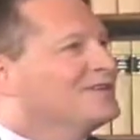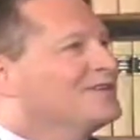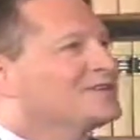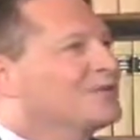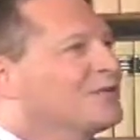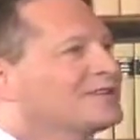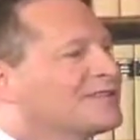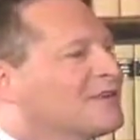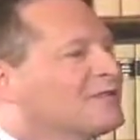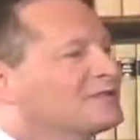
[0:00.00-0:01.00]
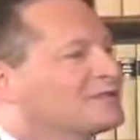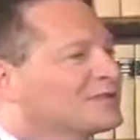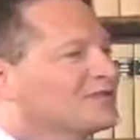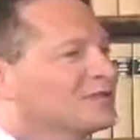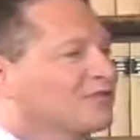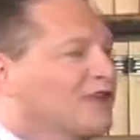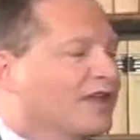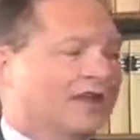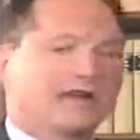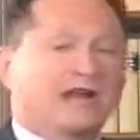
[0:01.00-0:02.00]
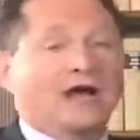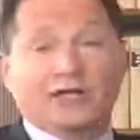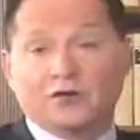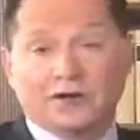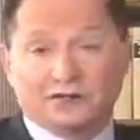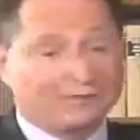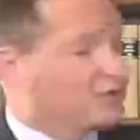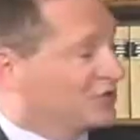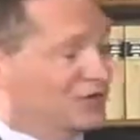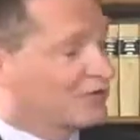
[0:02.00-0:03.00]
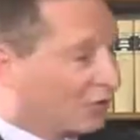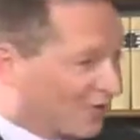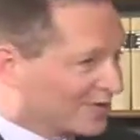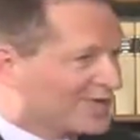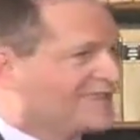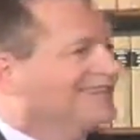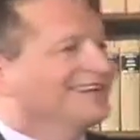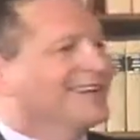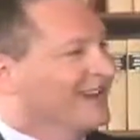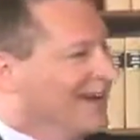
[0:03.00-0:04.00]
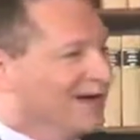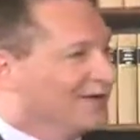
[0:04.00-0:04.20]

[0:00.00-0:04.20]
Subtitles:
So it's almost a schizophrenia, not unique to Michigan, of course. You know,